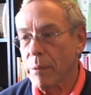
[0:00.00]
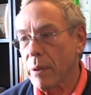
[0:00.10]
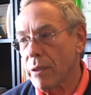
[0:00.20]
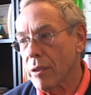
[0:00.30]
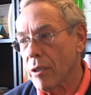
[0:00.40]

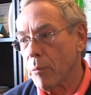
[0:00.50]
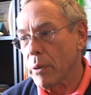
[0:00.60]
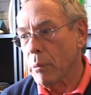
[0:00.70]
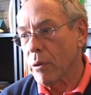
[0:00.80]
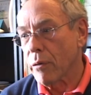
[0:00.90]
you know,
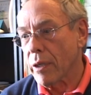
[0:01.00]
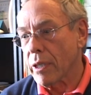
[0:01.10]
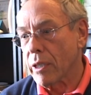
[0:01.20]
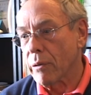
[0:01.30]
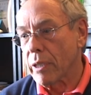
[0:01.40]
people are
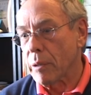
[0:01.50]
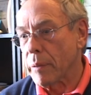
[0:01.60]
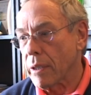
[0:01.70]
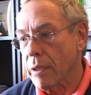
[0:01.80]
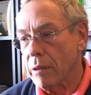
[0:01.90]
thinking green,
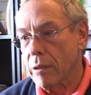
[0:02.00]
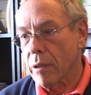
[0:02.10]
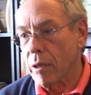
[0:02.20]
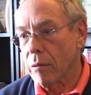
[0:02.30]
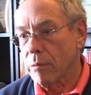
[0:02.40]
meaning, you
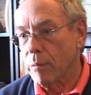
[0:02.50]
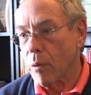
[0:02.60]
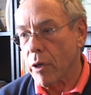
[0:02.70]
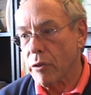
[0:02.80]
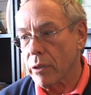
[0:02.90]
know,
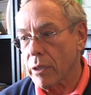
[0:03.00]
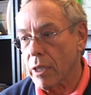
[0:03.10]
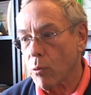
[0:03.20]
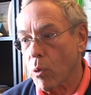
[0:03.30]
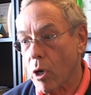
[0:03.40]
watching
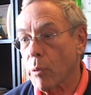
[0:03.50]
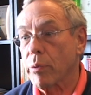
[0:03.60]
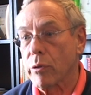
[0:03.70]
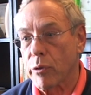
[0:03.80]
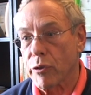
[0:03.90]
on water
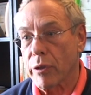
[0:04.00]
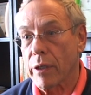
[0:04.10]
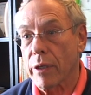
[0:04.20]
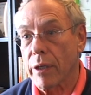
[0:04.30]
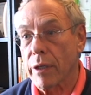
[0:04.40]
pollution
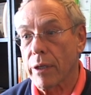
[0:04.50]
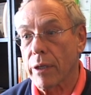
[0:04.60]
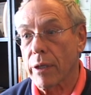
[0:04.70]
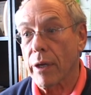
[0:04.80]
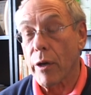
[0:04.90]
and
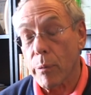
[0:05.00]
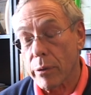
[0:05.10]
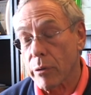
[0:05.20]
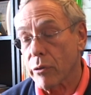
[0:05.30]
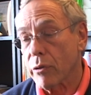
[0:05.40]
air
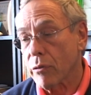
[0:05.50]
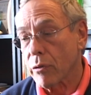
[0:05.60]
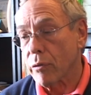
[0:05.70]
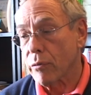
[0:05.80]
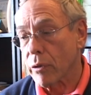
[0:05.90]
pollution and
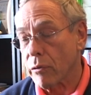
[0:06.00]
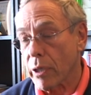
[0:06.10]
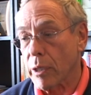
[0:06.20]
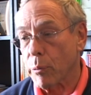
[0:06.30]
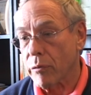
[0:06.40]
so forth,
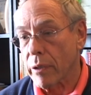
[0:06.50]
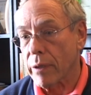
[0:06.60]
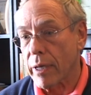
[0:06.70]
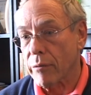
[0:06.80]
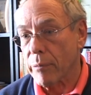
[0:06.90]
trying to
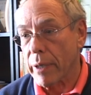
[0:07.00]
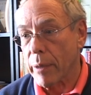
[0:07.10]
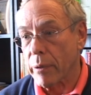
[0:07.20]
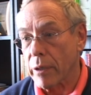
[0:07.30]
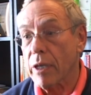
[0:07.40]
prevent that from
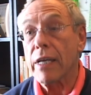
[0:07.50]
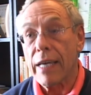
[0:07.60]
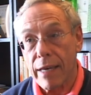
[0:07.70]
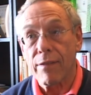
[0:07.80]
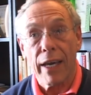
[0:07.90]
happening.
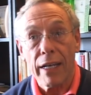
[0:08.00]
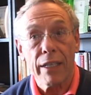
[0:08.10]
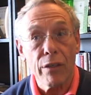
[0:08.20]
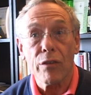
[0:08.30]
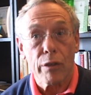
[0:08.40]
And that
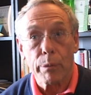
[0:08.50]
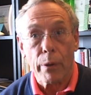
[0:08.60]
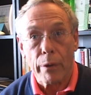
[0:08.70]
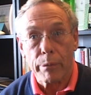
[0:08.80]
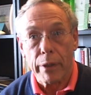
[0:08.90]
is an
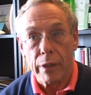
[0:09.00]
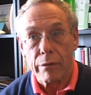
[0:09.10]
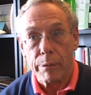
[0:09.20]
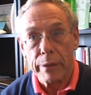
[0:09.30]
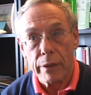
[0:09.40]
important part of
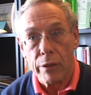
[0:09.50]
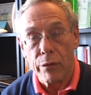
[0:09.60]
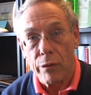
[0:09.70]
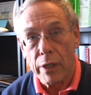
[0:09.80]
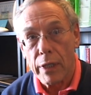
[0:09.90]
it,
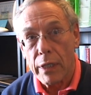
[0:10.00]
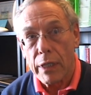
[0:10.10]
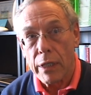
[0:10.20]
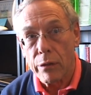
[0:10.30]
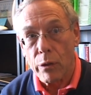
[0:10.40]
because
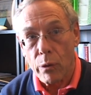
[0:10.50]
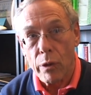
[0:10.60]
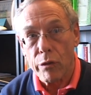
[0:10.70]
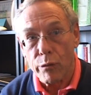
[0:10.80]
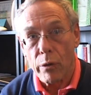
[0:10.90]
in the
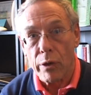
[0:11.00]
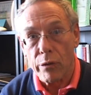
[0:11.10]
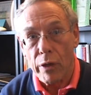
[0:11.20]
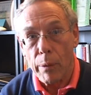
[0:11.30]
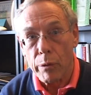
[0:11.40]
course, for
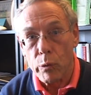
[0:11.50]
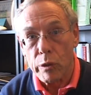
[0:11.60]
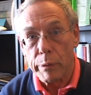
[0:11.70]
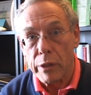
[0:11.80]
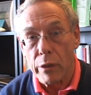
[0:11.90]
example,
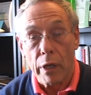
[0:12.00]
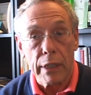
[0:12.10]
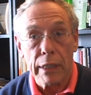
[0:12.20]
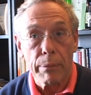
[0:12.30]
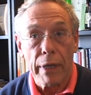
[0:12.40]
we'll be
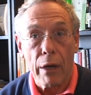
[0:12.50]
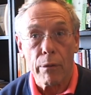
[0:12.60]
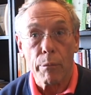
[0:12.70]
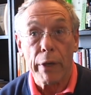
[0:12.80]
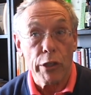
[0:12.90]
talking
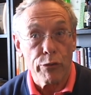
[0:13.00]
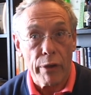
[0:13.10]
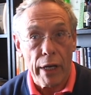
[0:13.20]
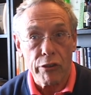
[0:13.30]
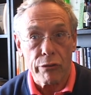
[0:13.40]
about
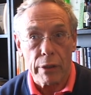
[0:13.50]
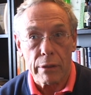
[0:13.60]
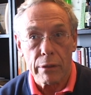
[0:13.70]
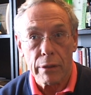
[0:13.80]
manufacturing